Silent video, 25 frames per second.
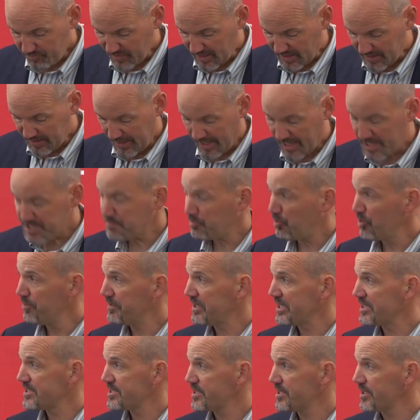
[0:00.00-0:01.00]
Last point,
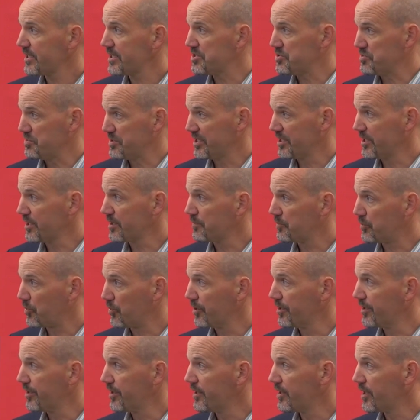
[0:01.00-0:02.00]
because I think it's really
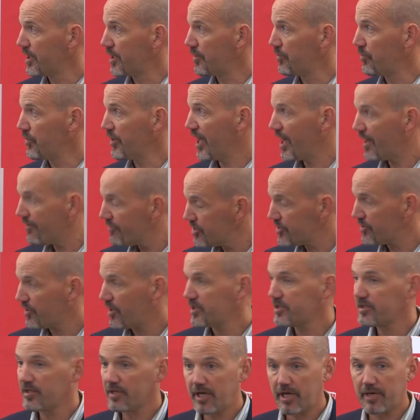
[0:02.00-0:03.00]
important. Um, we haven't
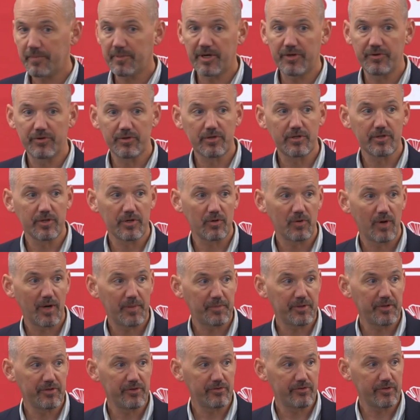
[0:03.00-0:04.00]
talked a lot about nuclear
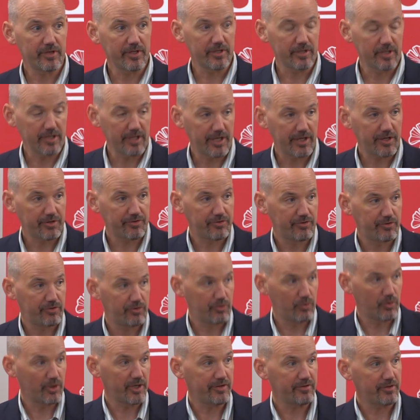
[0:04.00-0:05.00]
weapons in the last
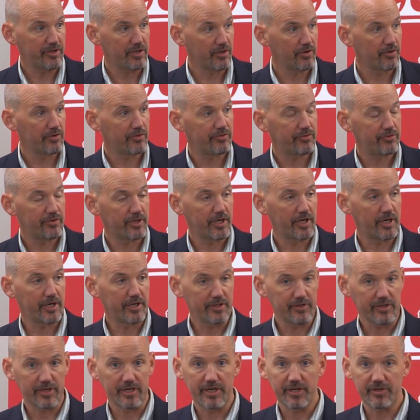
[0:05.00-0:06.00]
20 years uh, in
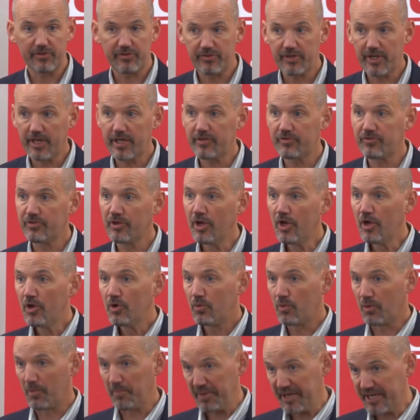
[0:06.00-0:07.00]
the United States.
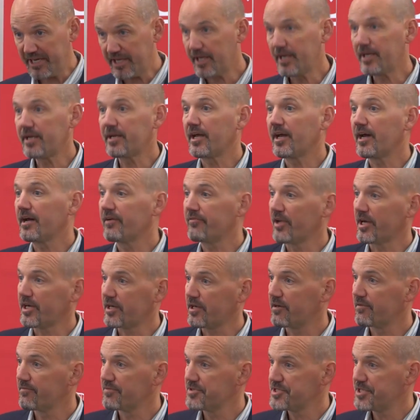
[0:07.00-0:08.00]
We're beginning to have that
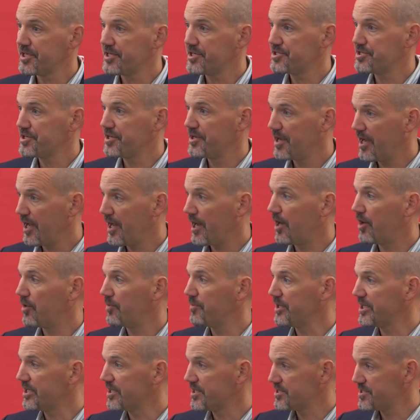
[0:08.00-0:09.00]
conversation now
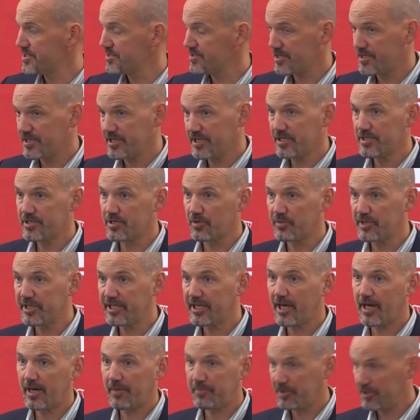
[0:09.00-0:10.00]
because there's a need to
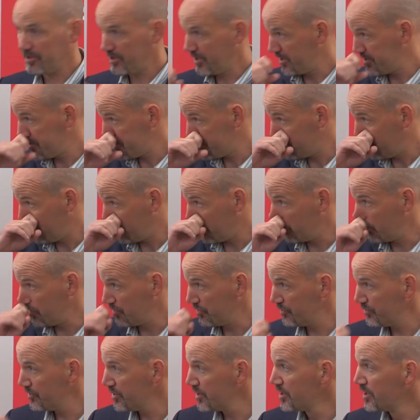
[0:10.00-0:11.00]
recapitalize our
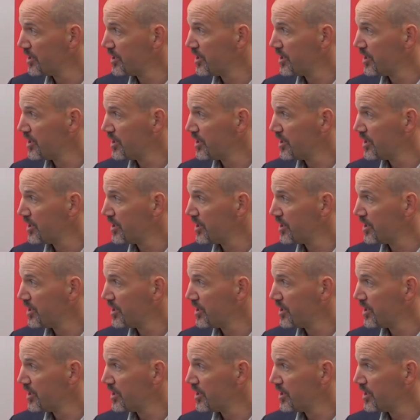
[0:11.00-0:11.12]
own